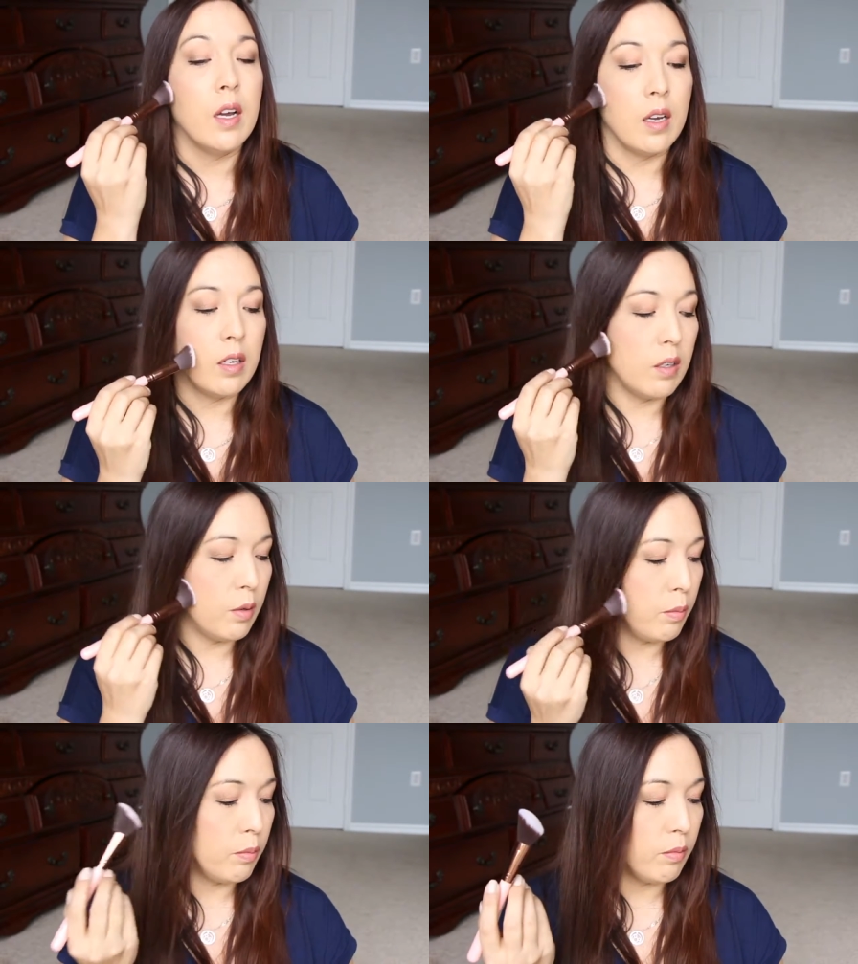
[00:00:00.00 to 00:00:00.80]

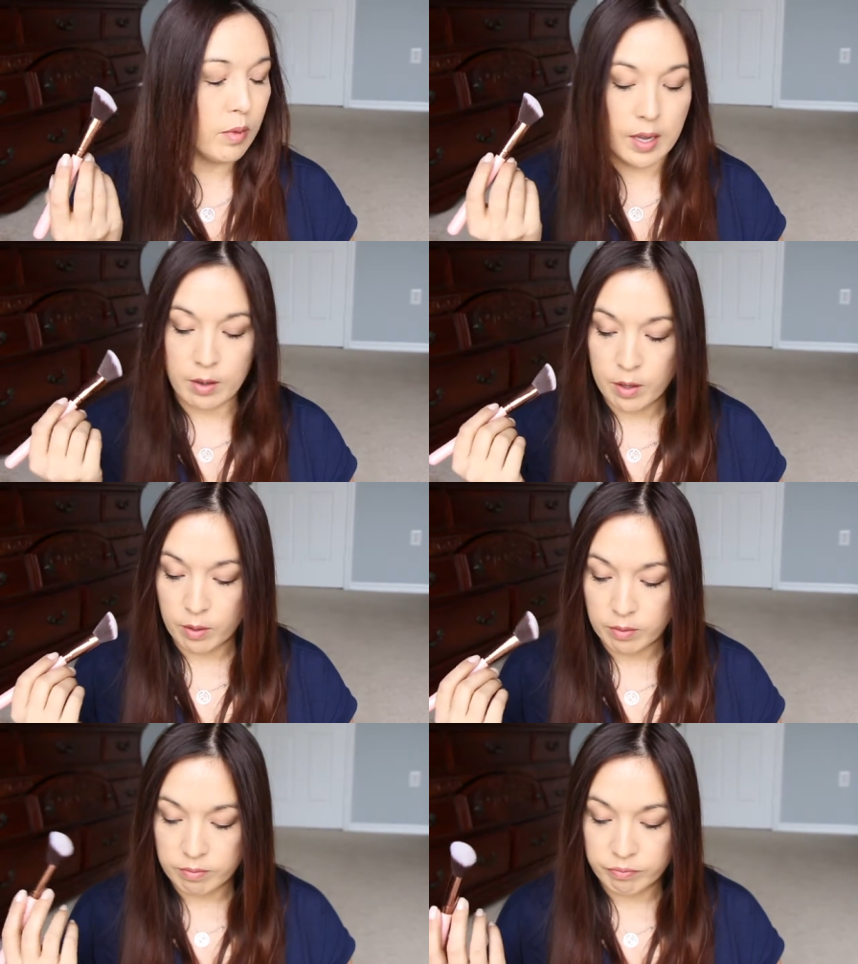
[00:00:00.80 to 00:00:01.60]
Um, I don't know.
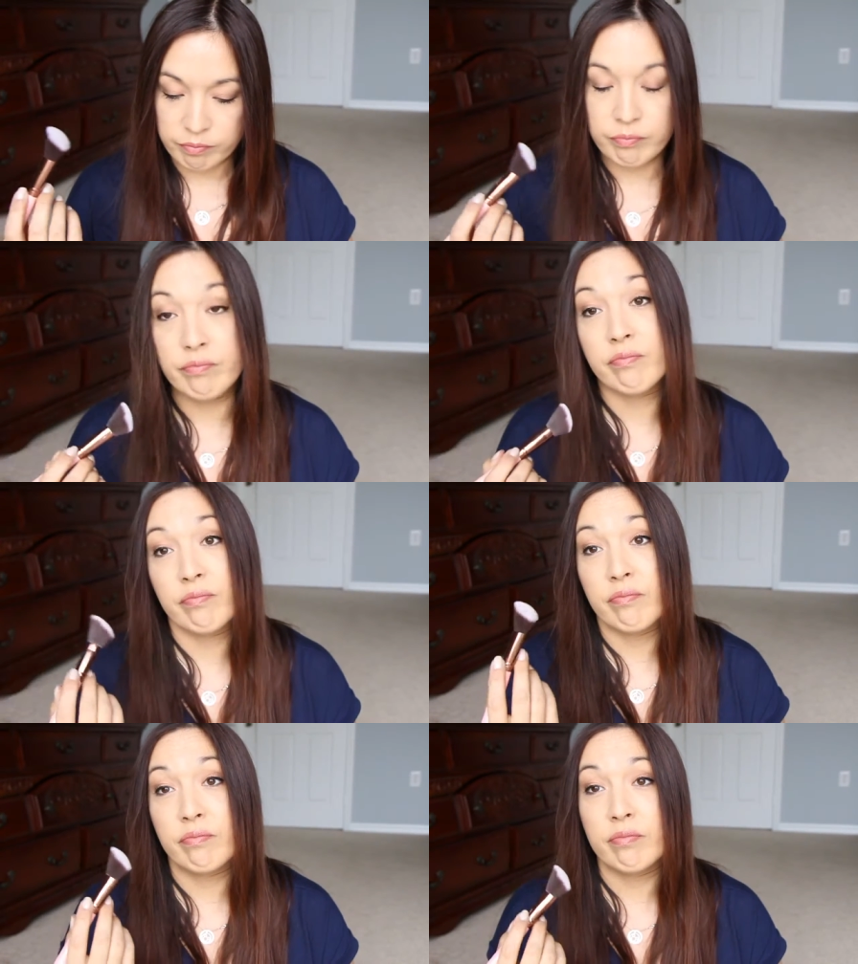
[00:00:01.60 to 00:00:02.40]

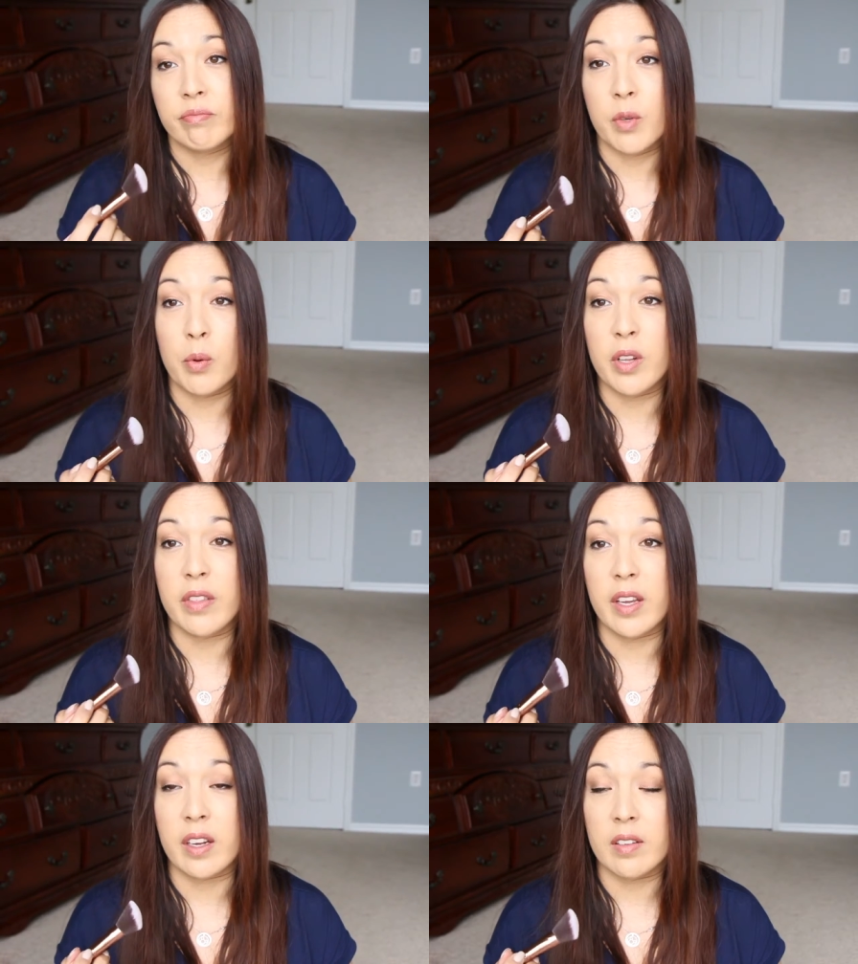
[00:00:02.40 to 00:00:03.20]
What do you
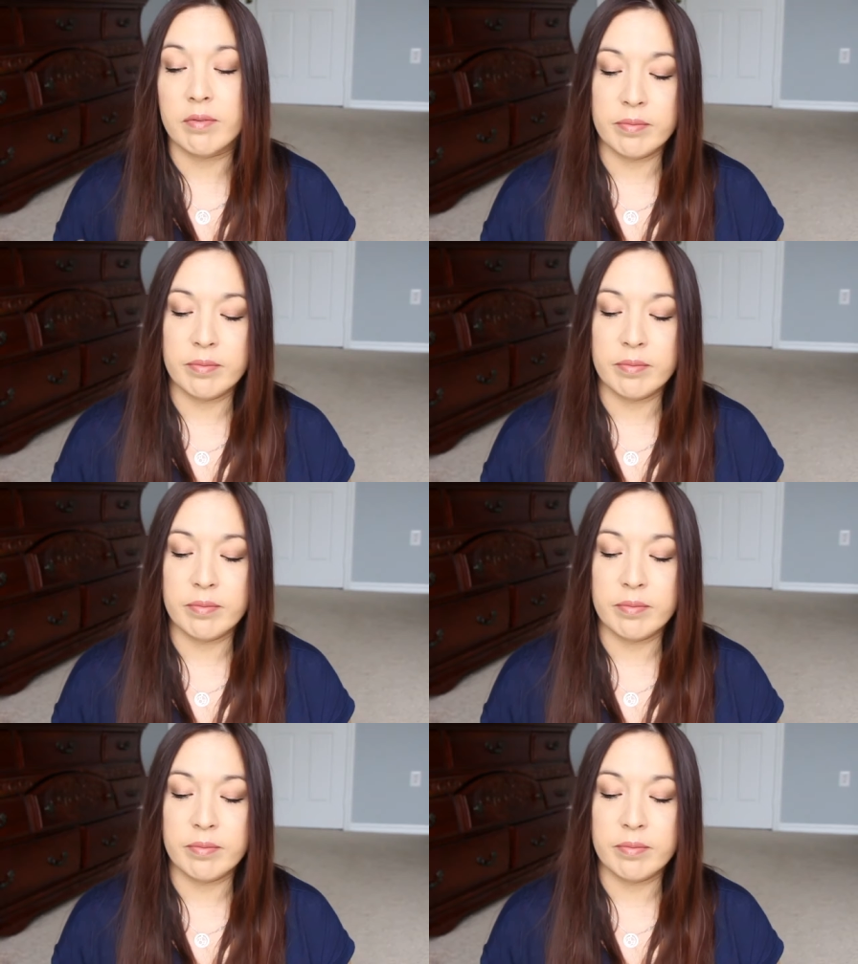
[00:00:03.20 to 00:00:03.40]
think?